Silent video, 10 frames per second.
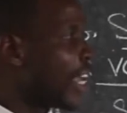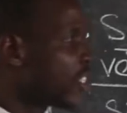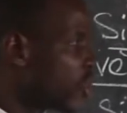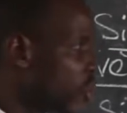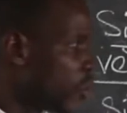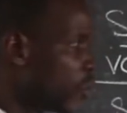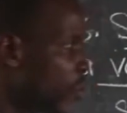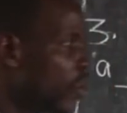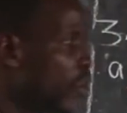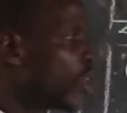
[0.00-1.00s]
as
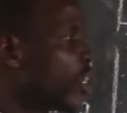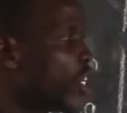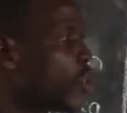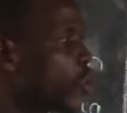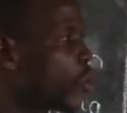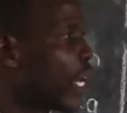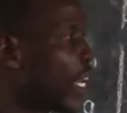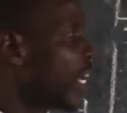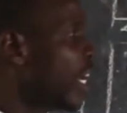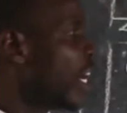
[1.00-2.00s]
you
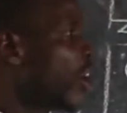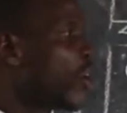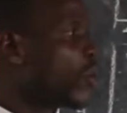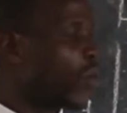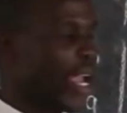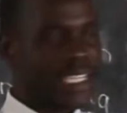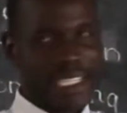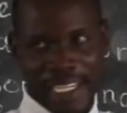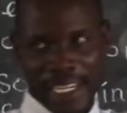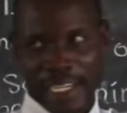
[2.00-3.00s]
usually
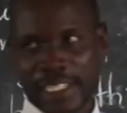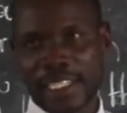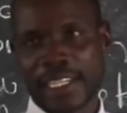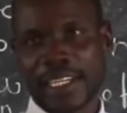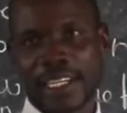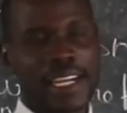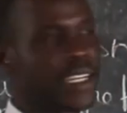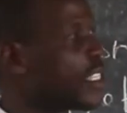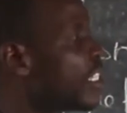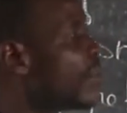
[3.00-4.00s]
write it. That
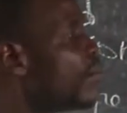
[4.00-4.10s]
is the